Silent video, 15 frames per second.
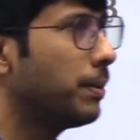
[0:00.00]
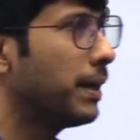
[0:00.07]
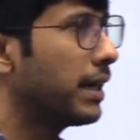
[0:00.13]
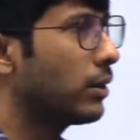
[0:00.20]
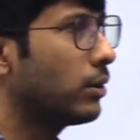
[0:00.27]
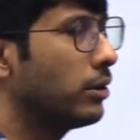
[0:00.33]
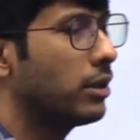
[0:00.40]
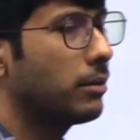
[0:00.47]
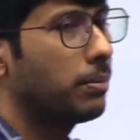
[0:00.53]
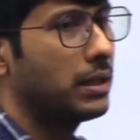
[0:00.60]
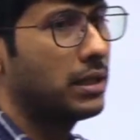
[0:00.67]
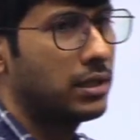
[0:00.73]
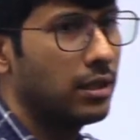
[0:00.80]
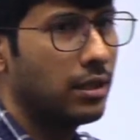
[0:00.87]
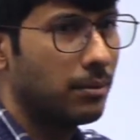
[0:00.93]
back to your
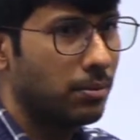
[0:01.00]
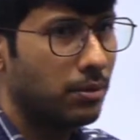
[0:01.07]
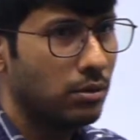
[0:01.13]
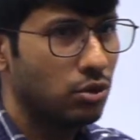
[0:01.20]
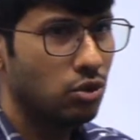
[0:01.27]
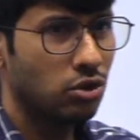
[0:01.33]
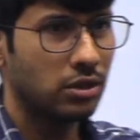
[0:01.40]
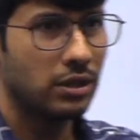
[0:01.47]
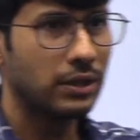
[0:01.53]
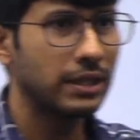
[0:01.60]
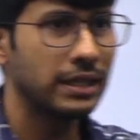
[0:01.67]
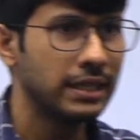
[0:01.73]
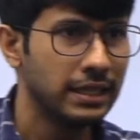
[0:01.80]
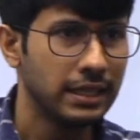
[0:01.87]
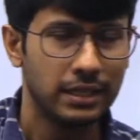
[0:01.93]
pestle approach.
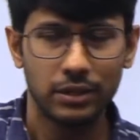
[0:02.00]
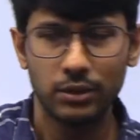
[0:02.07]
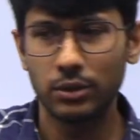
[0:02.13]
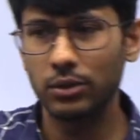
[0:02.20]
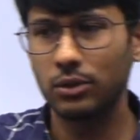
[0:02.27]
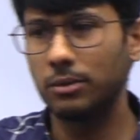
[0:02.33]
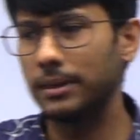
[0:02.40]
Okay, don't go